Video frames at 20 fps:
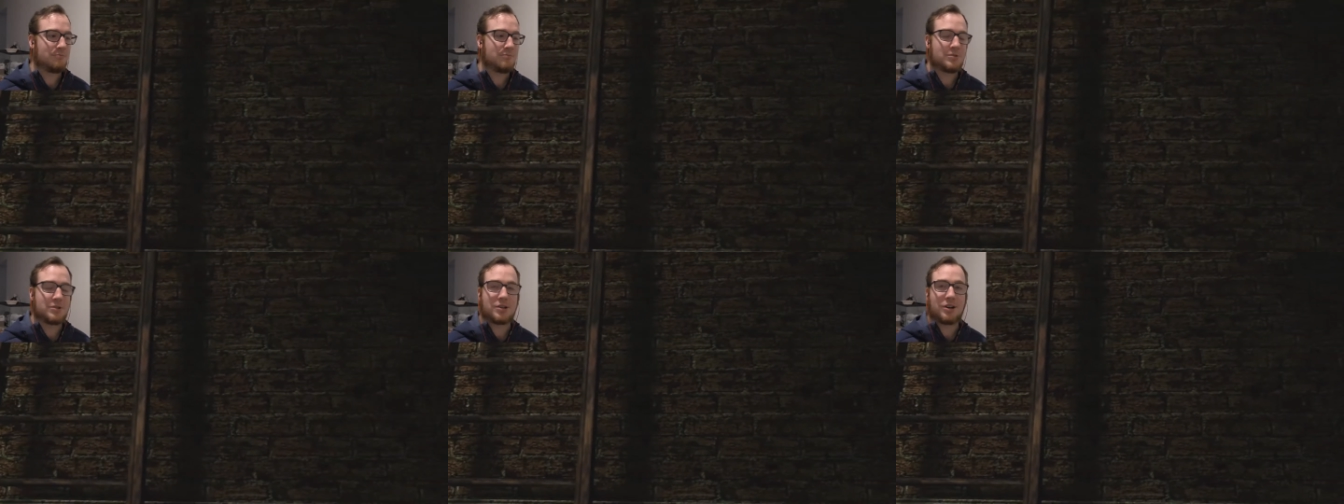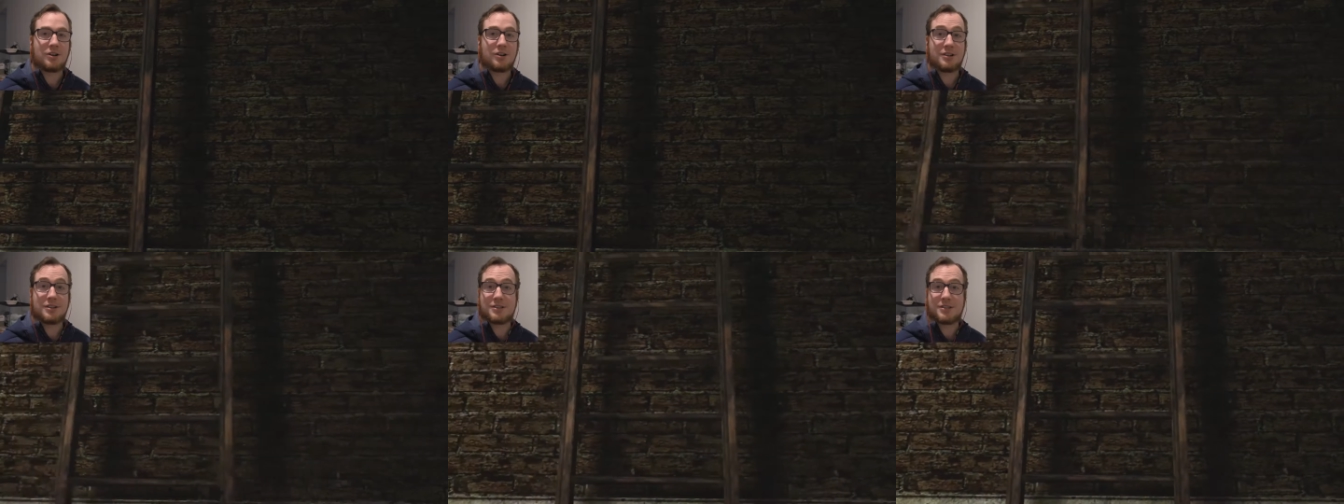
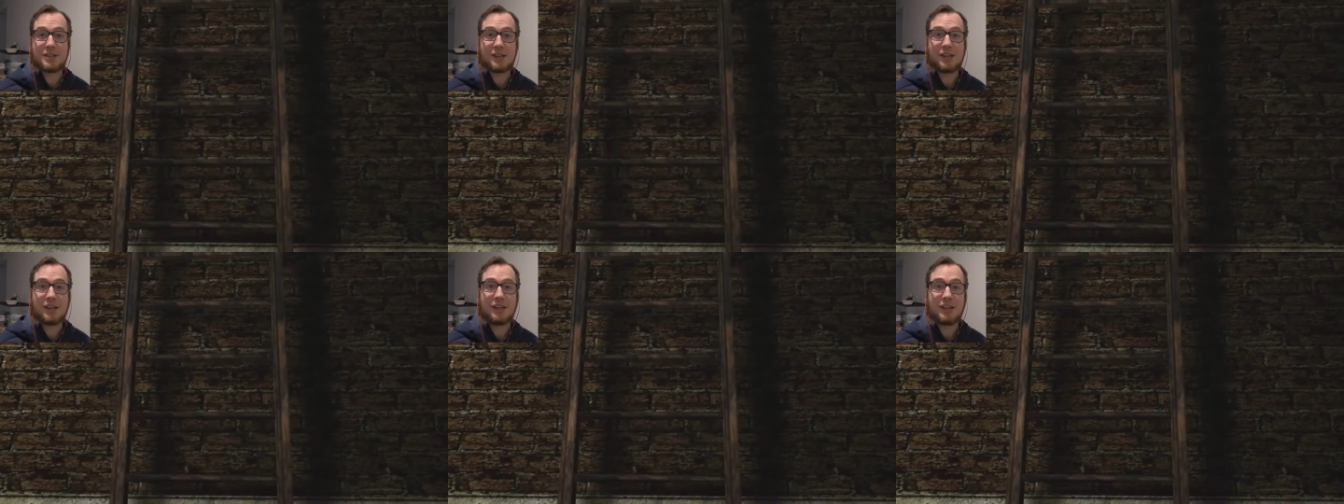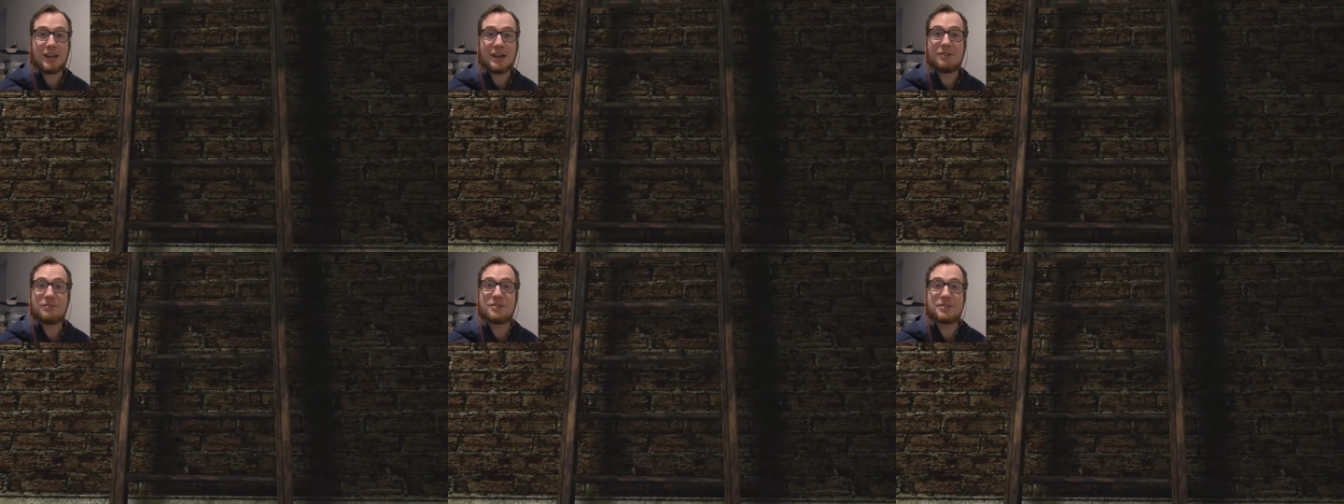started
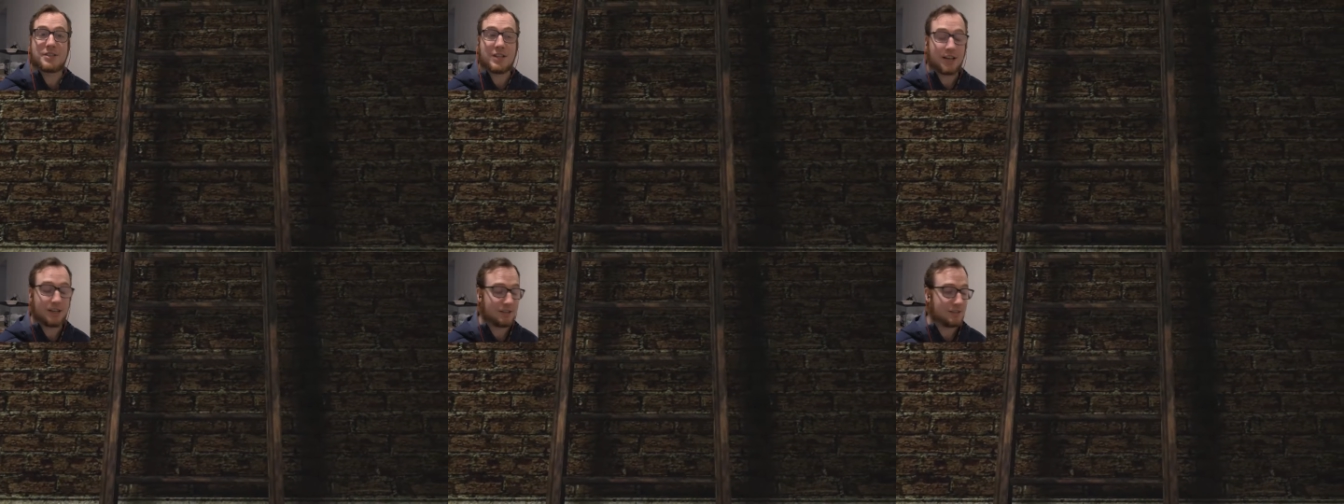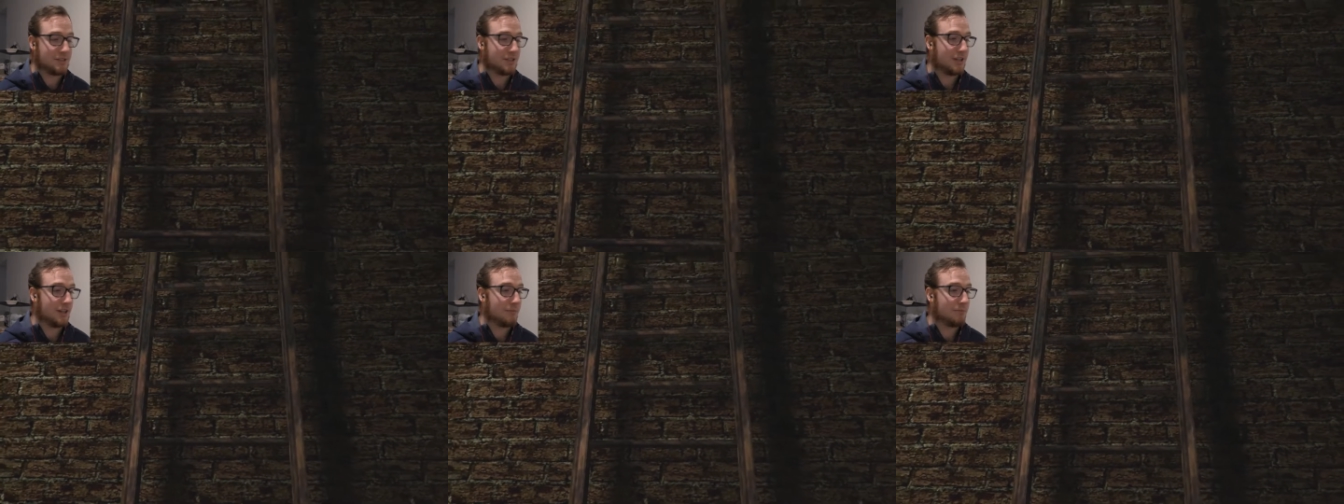singing out the
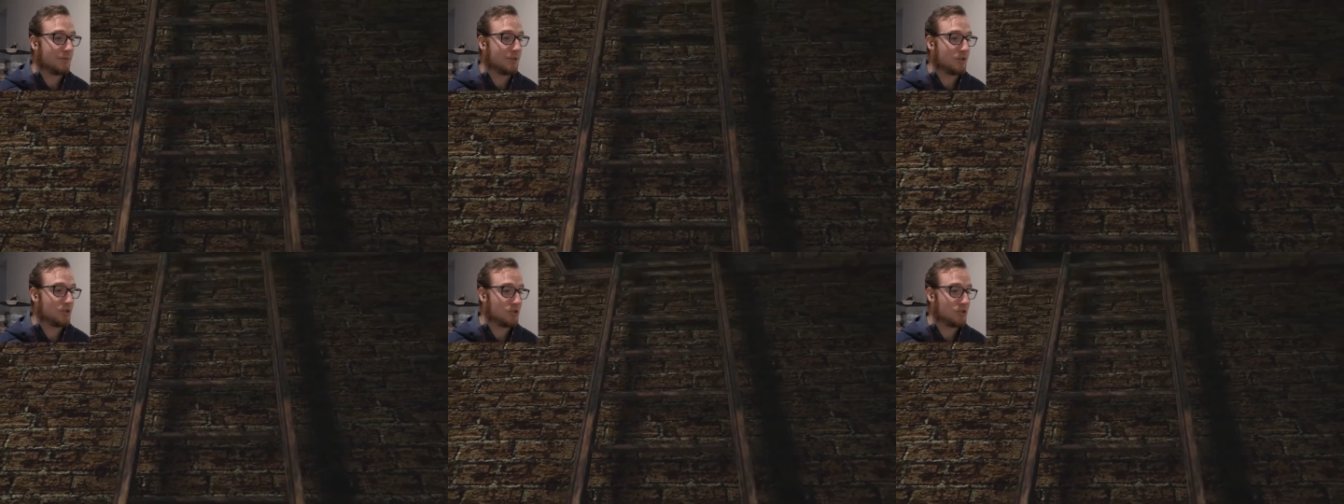second time.